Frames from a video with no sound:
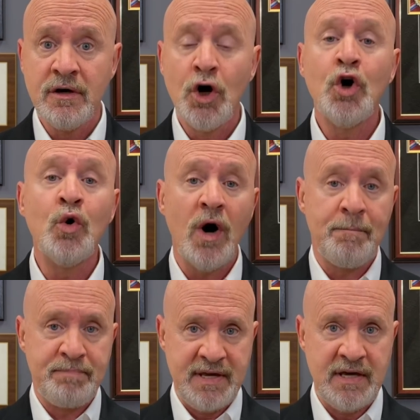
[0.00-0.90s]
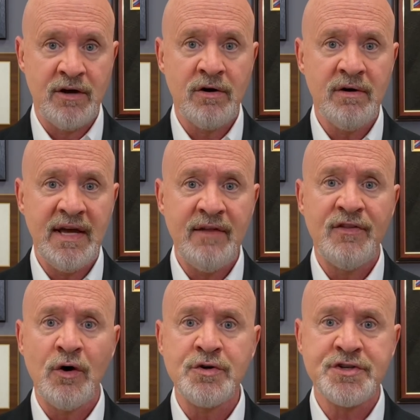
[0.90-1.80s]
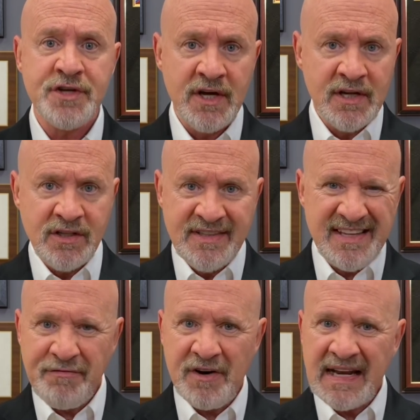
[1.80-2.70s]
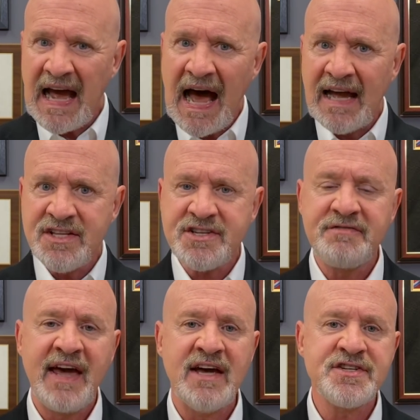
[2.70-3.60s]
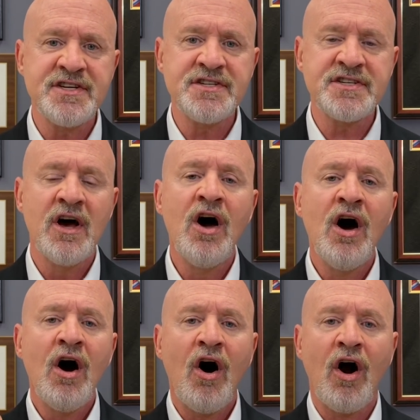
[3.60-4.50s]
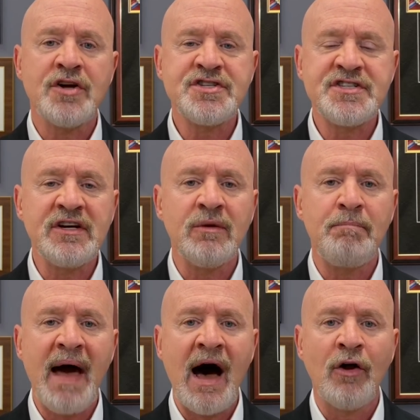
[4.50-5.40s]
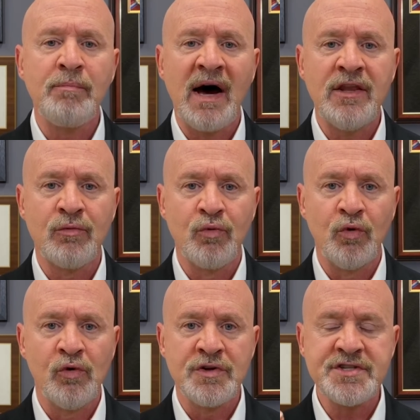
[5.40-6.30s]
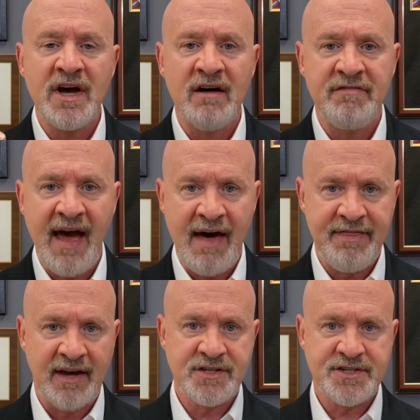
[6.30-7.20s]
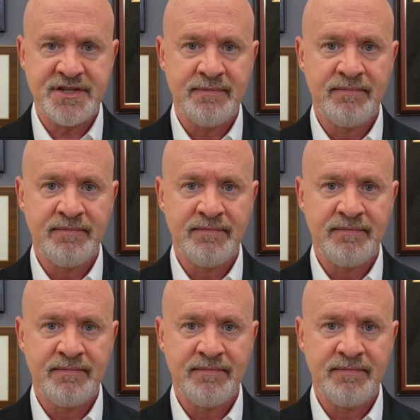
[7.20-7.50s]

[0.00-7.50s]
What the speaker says: who appear in those different kinds of cases are still bound by the rules of ethics,